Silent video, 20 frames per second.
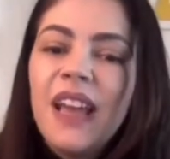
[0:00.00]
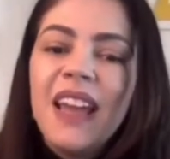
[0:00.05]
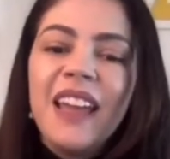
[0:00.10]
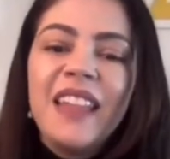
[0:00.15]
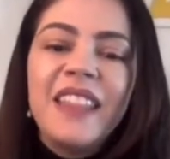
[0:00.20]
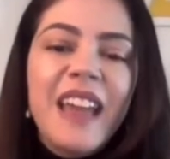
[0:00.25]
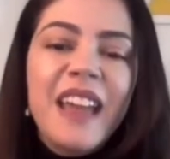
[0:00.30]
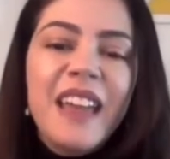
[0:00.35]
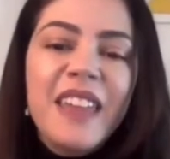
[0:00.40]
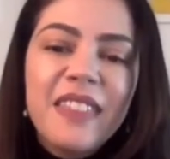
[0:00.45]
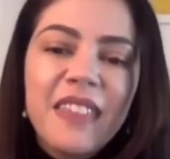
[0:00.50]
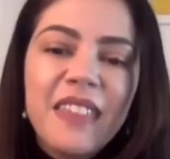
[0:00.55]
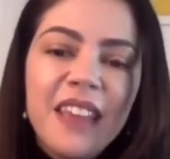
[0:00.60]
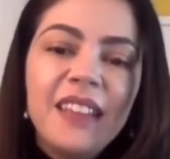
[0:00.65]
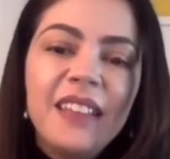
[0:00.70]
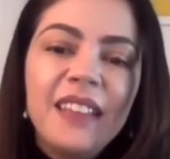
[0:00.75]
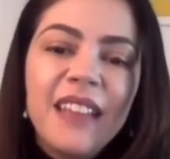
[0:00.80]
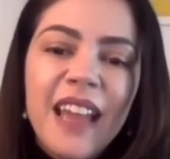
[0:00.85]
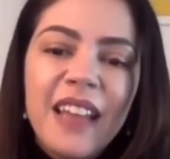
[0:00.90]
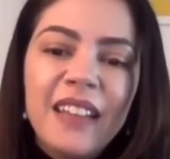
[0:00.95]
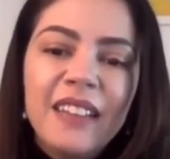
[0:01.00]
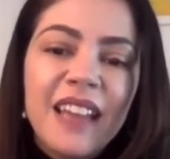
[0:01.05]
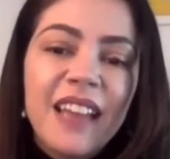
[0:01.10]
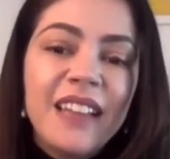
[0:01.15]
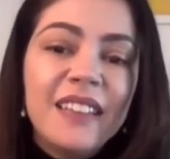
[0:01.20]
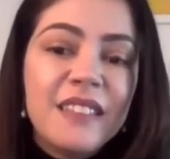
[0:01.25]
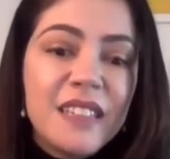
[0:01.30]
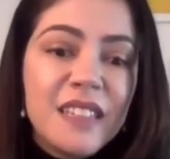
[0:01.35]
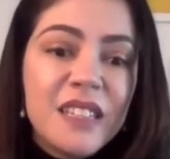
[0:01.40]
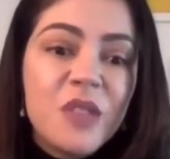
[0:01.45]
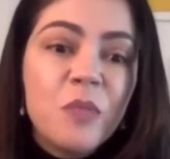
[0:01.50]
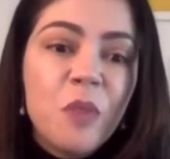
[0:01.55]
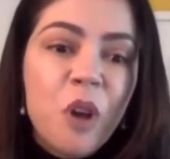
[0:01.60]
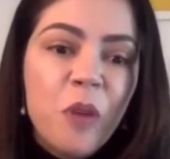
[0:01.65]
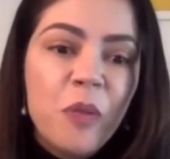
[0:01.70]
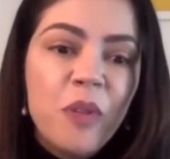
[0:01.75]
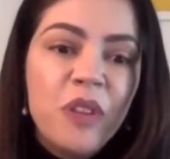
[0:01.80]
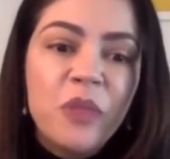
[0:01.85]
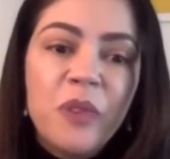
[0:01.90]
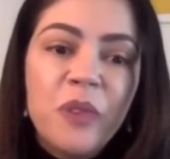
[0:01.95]
And I think that at this
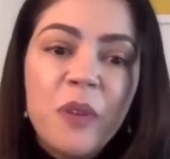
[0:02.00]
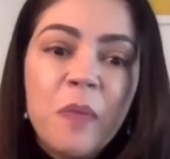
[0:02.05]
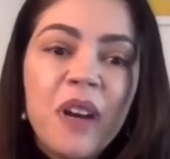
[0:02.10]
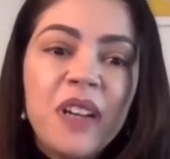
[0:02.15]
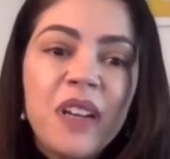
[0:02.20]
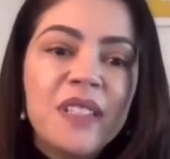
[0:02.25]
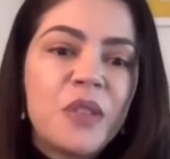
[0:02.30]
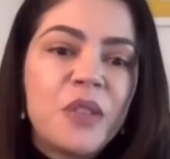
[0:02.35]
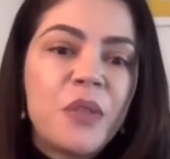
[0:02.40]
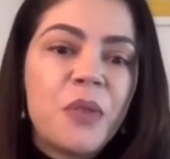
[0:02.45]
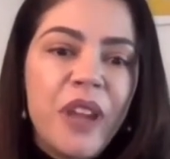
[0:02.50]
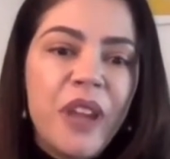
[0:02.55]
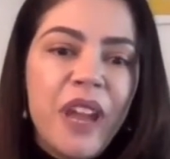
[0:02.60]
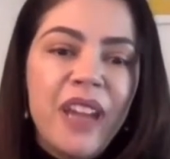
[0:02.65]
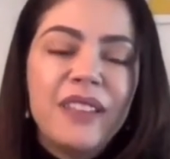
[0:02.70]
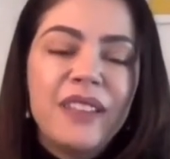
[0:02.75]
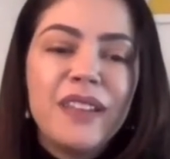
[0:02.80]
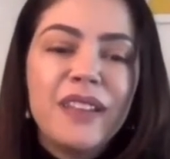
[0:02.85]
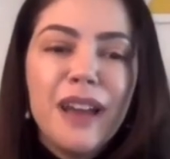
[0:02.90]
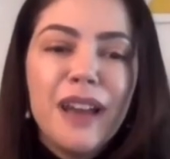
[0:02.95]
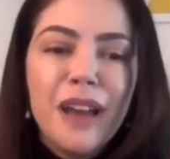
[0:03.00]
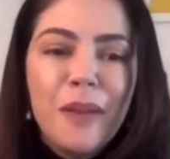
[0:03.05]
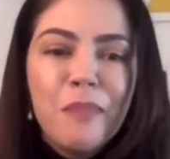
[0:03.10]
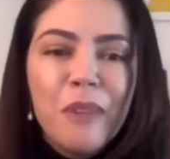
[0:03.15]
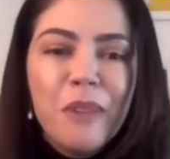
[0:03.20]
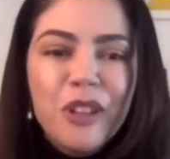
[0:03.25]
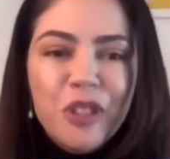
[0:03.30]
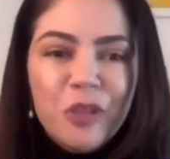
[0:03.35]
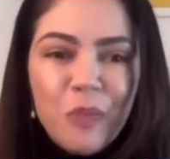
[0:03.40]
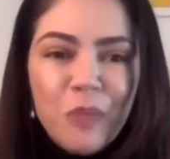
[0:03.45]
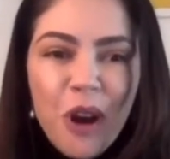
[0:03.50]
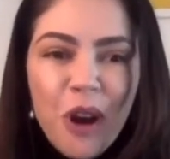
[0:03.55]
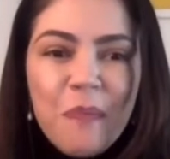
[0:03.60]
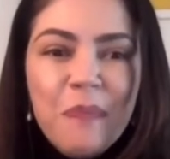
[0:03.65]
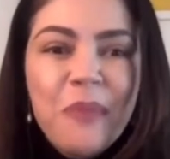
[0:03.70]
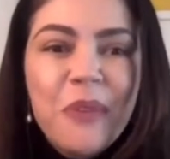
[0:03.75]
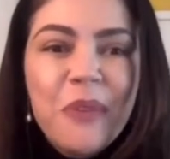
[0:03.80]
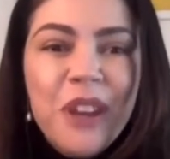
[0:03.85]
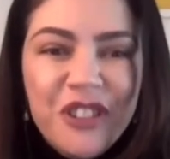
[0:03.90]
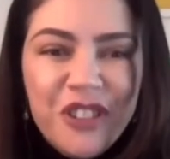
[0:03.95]
moment we must create much
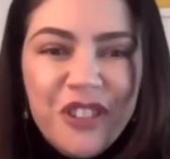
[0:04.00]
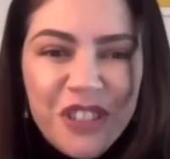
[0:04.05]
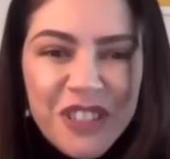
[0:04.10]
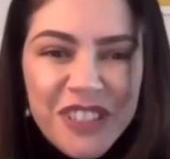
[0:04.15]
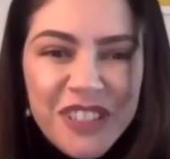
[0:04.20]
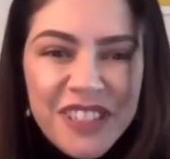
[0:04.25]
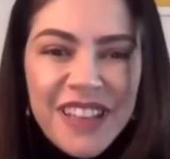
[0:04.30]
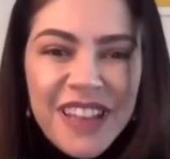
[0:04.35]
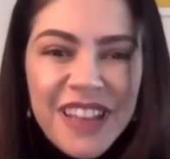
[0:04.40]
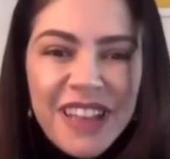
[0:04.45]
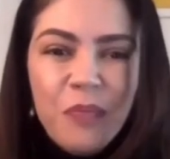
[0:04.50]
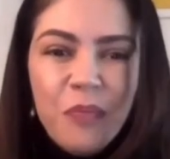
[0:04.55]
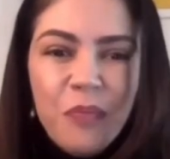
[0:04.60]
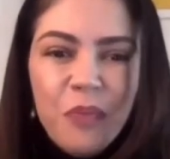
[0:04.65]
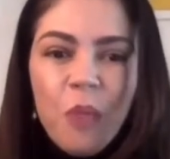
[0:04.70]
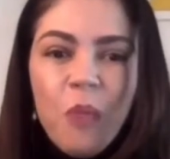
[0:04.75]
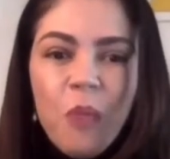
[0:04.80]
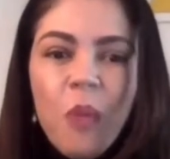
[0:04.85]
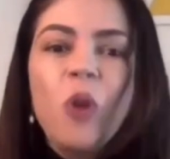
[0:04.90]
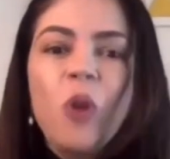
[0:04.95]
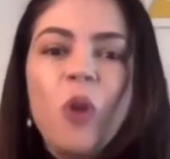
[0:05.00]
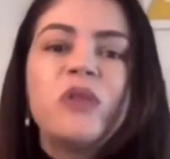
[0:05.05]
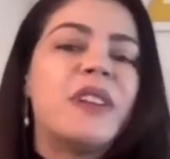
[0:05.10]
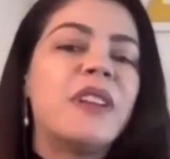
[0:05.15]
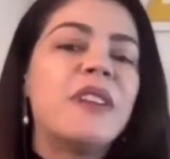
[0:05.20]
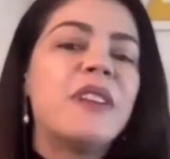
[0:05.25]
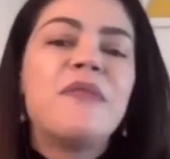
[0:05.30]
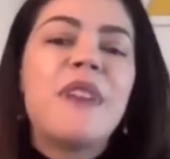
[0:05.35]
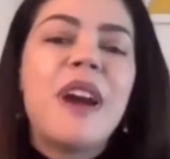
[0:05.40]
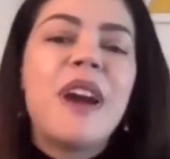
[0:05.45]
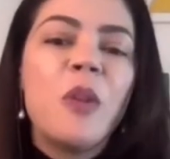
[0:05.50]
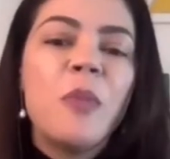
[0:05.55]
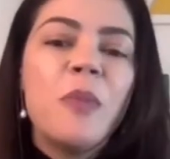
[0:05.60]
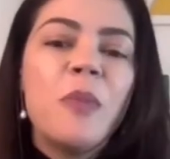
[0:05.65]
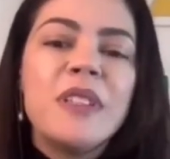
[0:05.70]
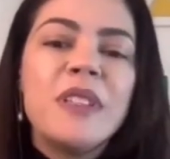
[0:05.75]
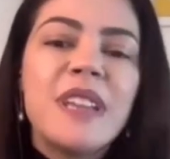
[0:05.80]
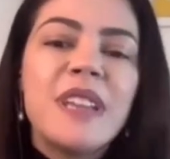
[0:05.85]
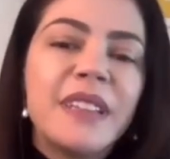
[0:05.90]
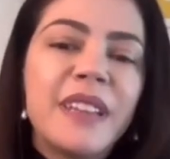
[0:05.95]
more bridges and promote an
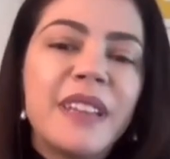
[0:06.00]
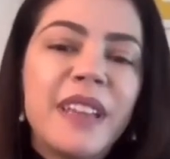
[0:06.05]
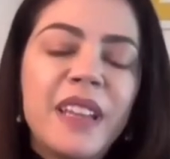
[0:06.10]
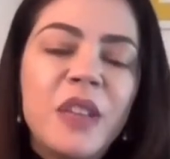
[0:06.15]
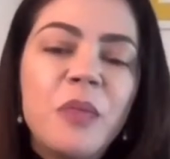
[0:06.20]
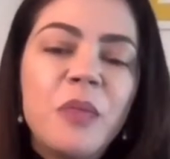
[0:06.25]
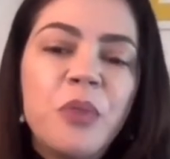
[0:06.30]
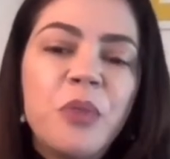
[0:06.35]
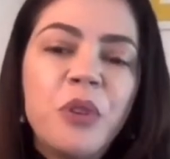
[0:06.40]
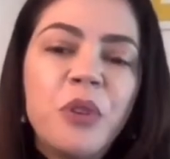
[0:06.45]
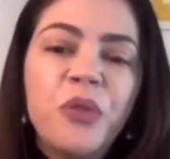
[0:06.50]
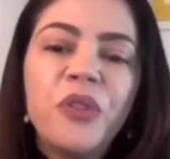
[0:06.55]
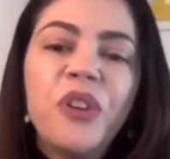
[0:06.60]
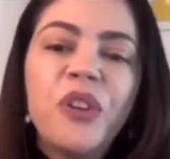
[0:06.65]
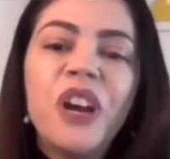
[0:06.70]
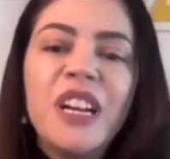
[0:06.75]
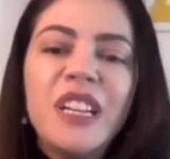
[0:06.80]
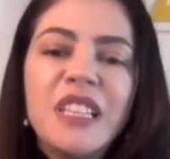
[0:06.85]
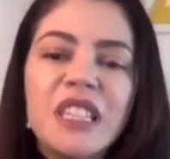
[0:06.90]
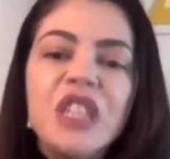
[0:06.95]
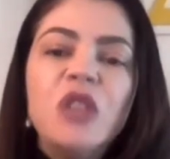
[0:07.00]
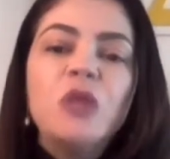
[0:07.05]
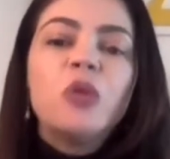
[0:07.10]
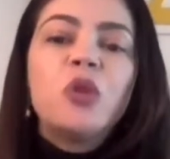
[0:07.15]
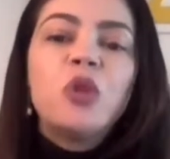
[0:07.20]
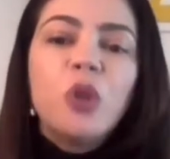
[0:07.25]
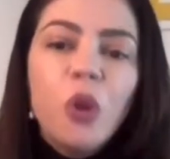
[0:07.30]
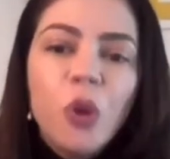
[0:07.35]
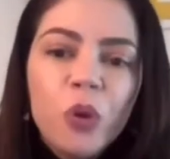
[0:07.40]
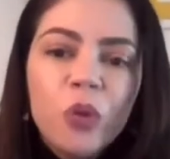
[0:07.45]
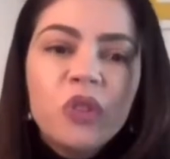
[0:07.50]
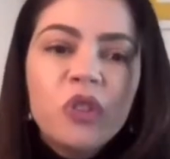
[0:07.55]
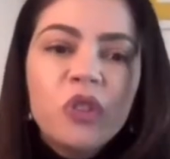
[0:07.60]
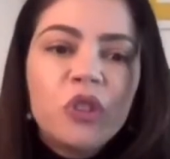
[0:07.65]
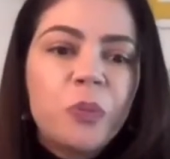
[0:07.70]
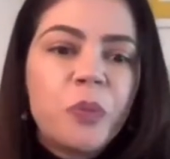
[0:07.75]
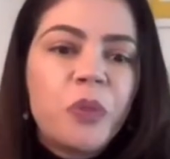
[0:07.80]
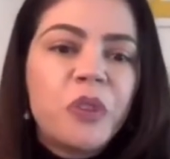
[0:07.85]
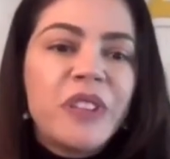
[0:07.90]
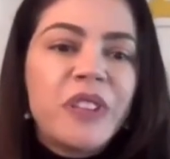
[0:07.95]
environment that can improve new tools
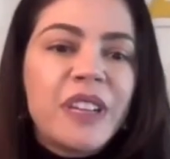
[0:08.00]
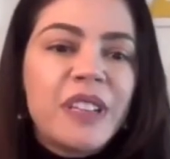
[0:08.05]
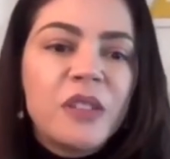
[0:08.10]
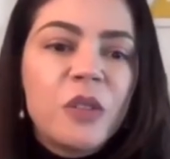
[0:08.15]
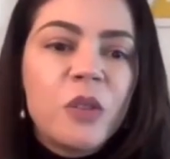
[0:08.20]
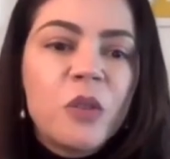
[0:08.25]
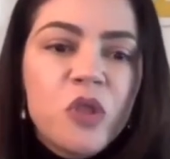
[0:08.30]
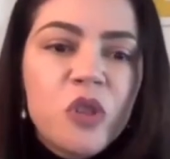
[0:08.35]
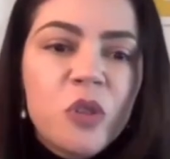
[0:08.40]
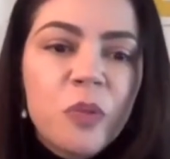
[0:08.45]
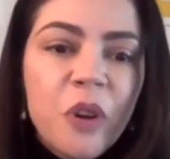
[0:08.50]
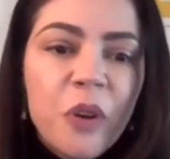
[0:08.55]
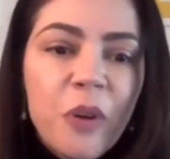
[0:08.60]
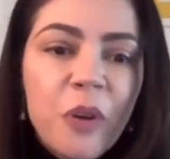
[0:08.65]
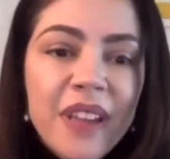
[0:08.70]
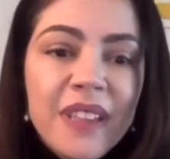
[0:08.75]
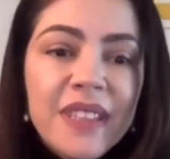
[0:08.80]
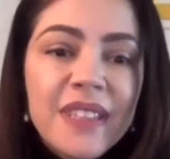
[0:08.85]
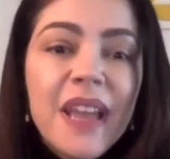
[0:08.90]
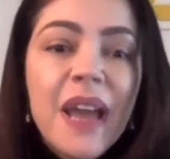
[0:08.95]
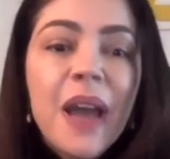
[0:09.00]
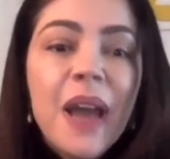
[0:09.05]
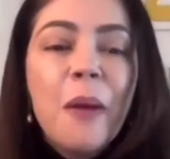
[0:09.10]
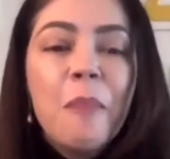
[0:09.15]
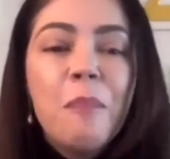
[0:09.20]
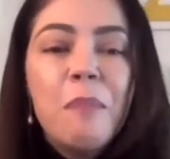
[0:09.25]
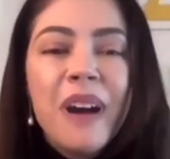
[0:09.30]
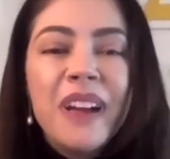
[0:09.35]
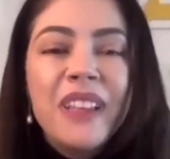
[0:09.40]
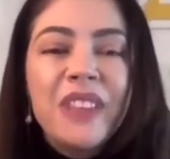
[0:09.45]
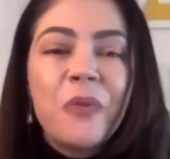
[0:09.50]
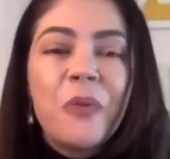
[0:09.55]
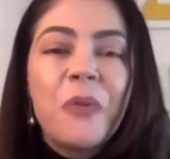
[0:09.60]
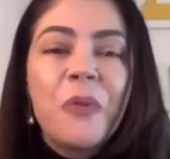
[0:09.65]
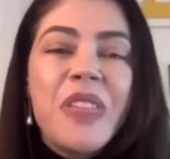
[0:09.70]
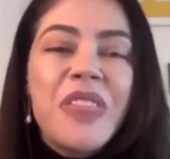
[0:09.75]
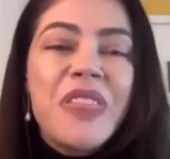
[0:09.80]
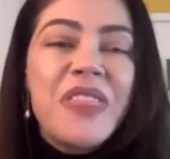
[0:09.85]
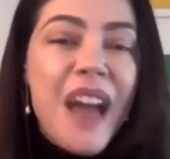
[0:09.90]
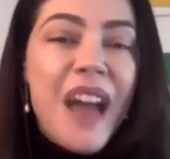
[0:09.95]
to protect consumer rights, but
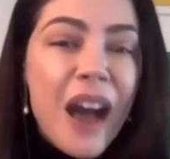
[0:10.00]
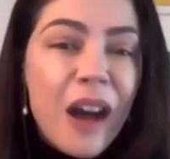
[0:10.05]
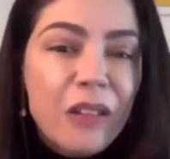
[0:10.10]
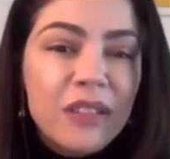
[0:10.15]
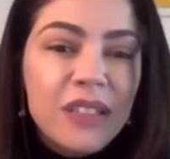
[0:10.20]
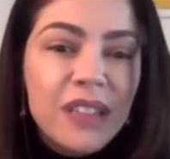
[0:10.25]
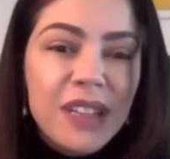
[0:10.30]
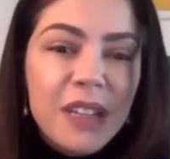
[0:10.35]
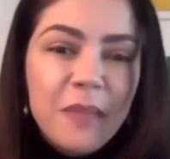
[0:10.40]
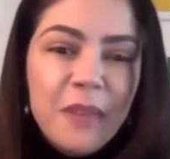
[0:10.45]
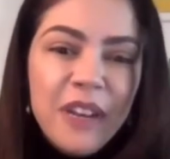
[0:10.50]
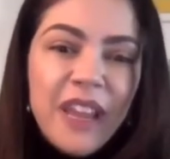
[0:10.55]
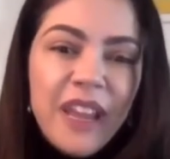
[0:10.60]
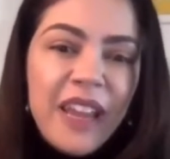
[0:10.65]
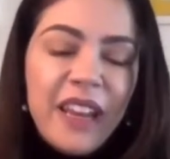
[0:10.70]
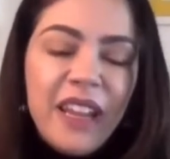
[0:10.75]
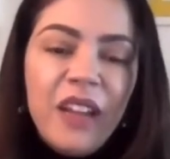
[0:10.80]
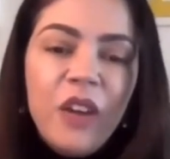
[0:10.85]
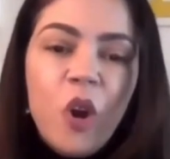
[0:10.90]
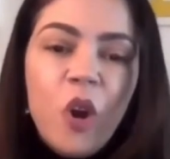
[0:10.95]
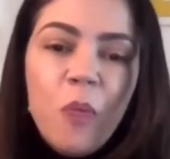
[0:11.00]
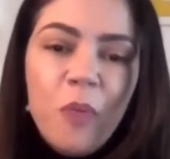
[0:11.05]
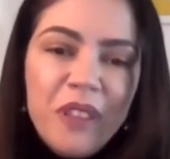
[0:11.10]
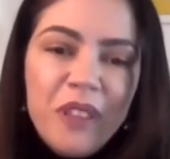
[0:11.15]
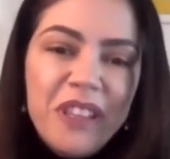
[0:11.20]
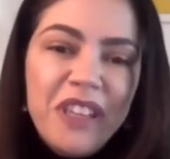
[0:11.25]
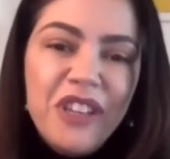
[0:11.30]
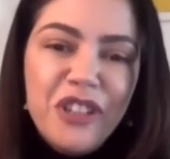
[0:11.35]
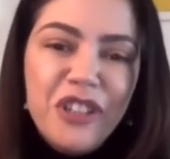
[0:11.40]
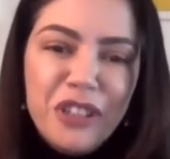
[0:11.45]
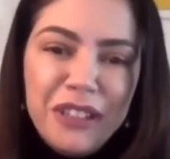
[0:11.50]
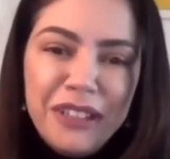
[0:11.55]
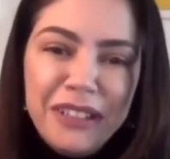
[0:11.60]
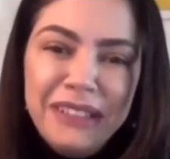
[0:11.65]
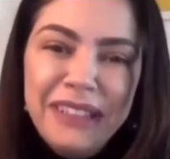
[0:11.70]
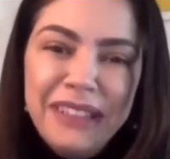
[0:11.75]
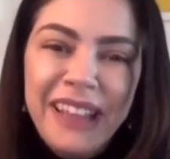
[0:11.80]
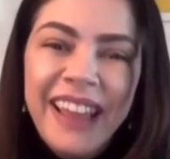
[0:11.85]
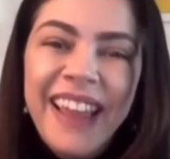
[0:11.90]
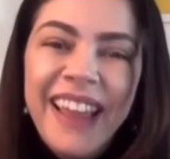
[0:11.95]
without eliminating
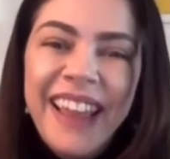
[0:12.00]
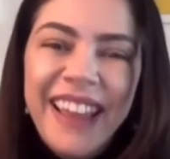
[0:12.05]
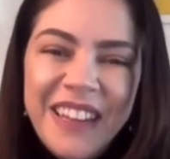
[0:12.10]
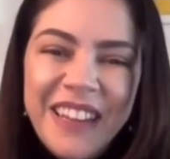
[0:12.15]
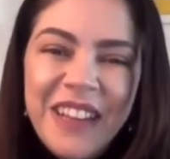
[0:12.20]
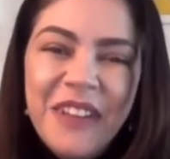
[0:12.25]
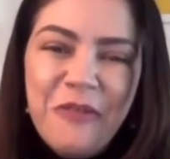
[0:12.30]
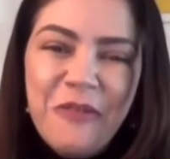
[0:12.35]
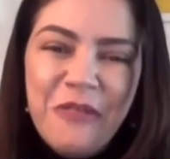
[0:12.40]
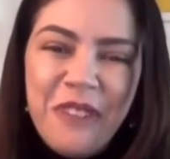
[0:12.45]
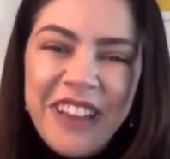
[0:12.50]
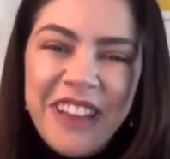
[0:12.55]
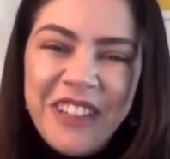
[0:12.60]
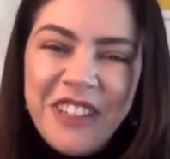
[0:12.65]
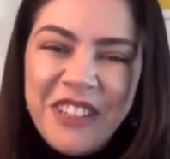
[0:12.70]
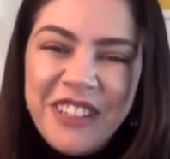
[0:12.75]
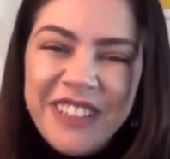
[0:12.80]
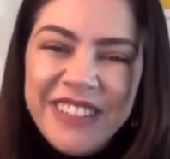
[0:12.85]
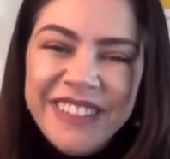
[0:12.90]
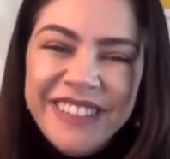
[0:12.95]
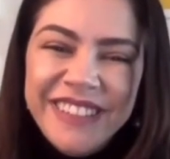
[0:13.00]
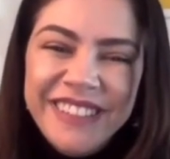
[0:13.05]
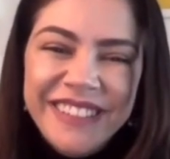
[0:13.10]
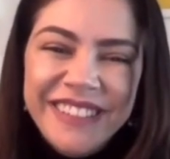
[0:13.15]
competition and innovation.